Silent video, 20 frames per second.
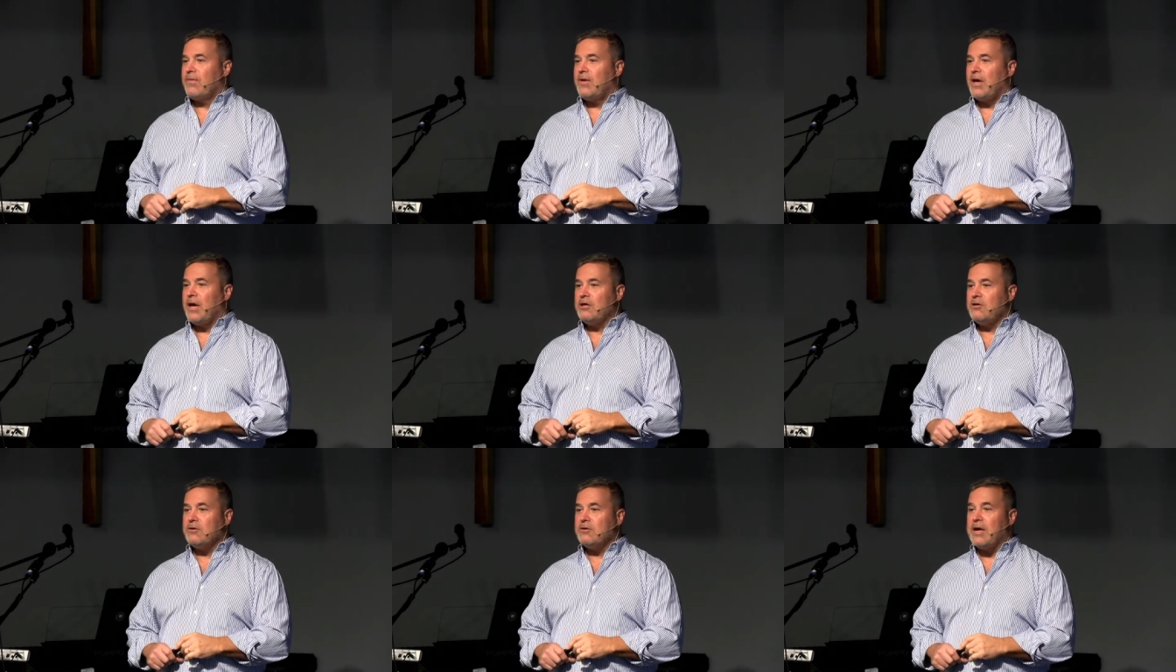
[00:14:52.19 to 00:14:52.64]

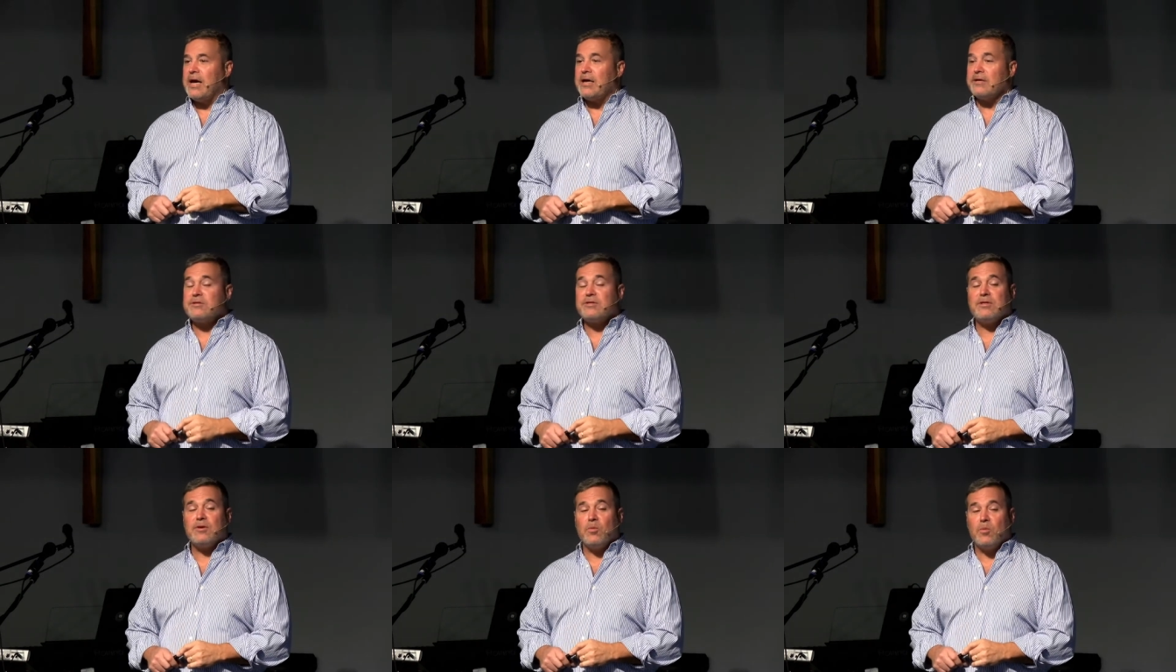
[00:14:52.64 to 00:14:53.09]
and you
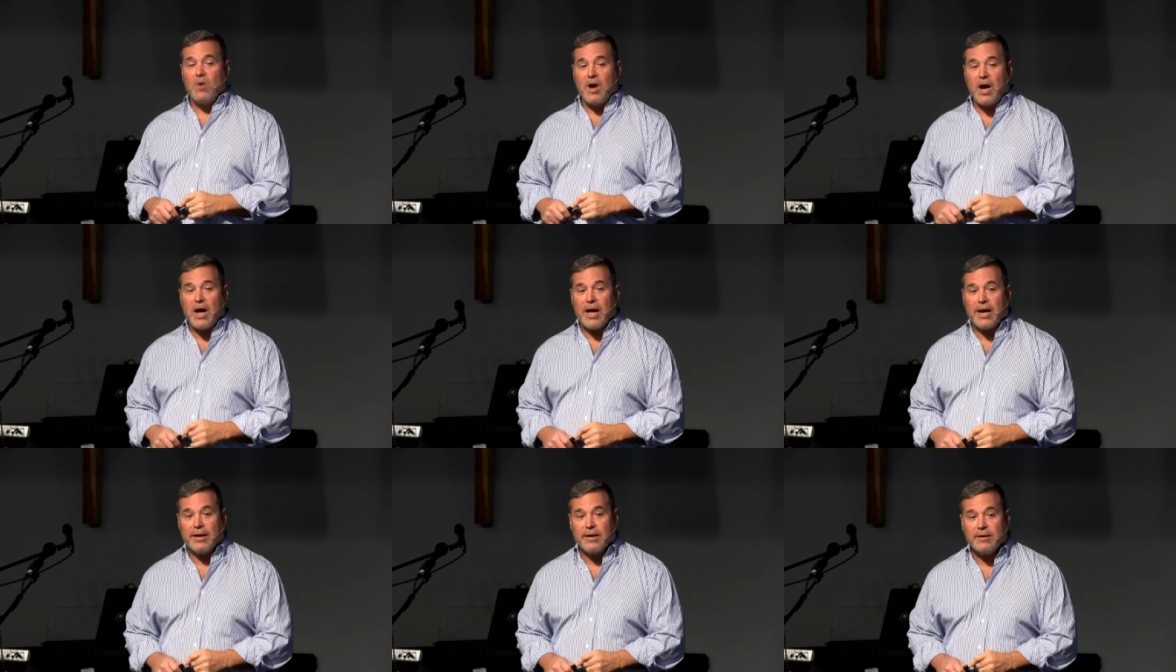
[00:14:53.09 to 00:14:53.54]
ask them
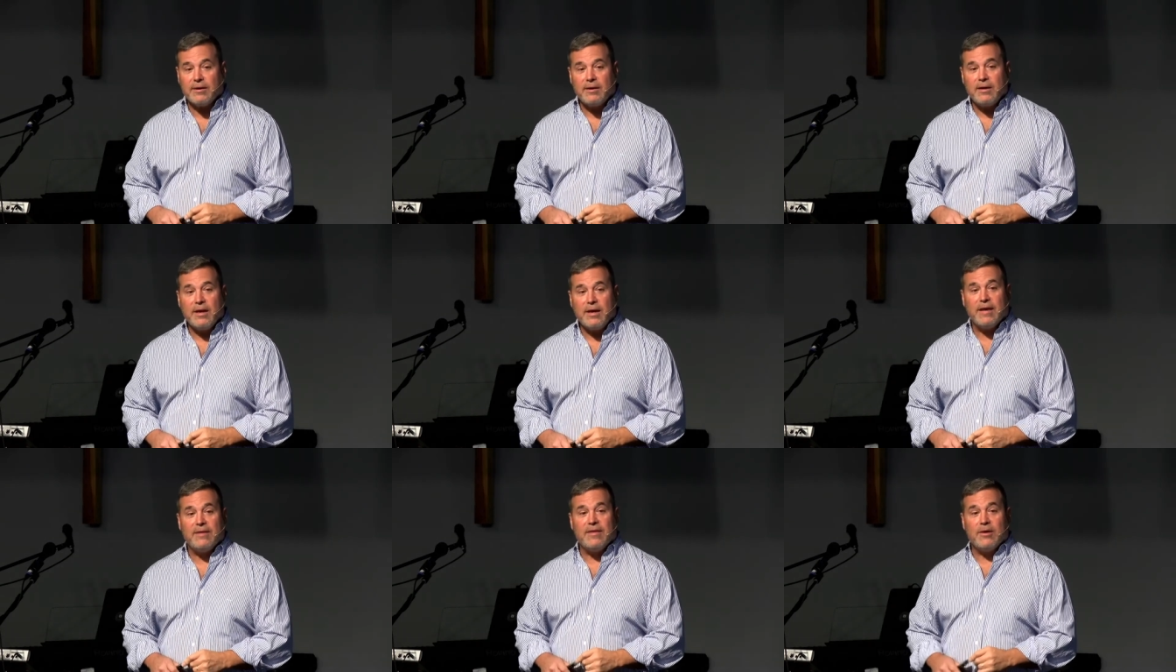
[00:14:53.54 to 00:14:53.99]
why,
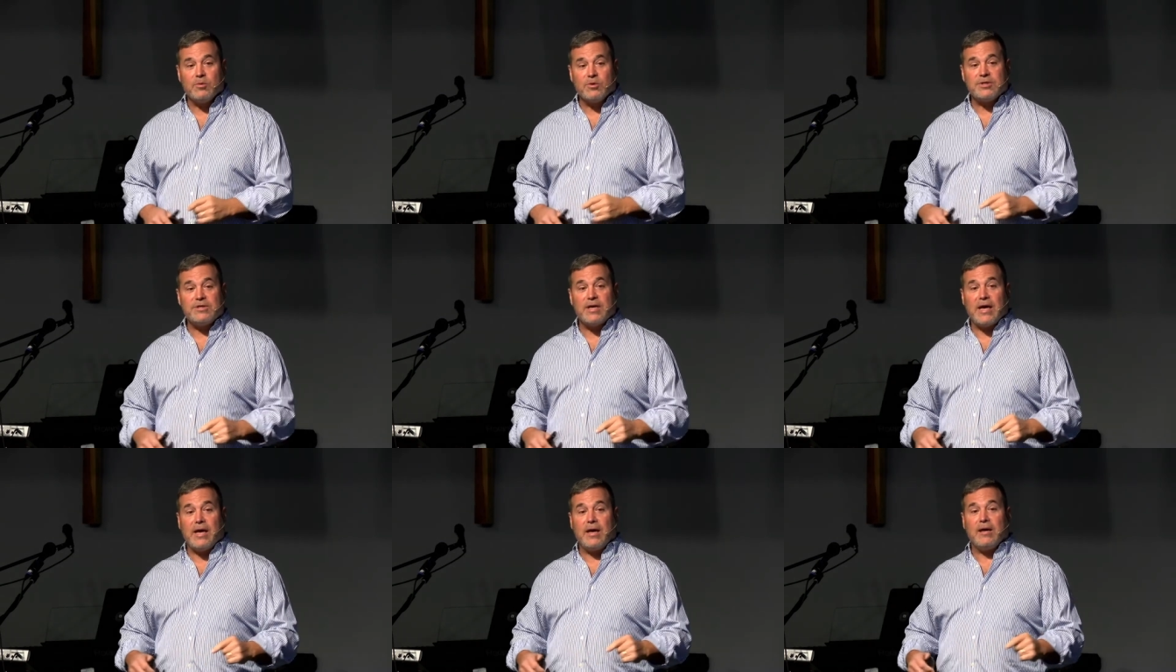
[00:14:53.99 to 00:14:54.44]
and they will
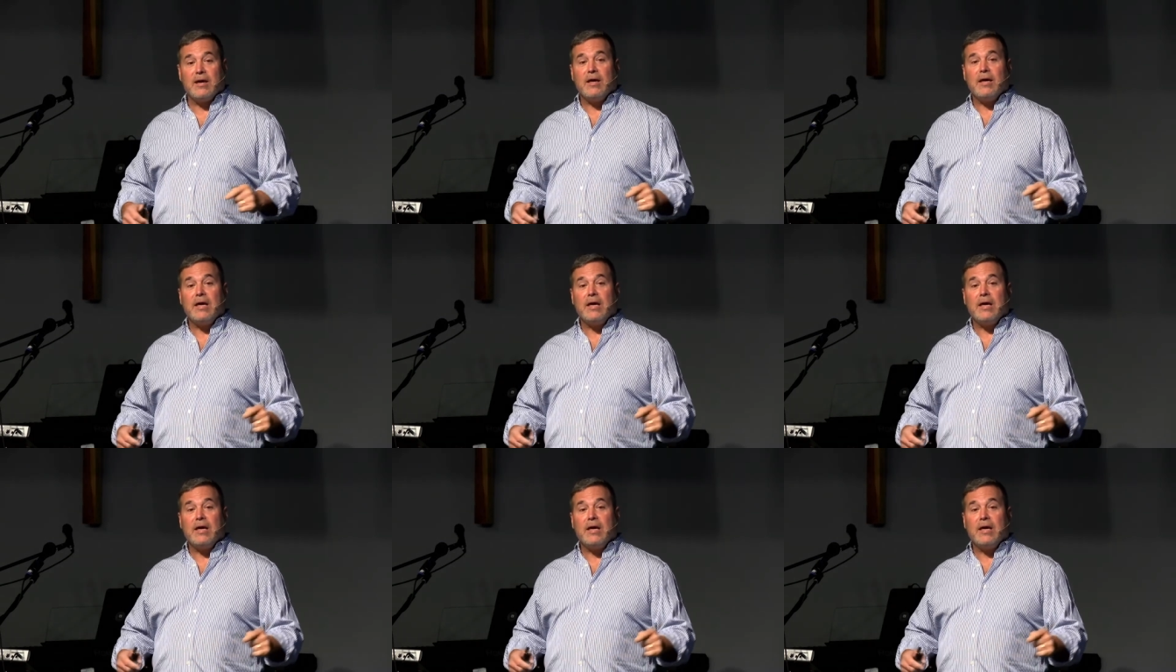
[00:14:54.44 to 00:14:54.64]
say,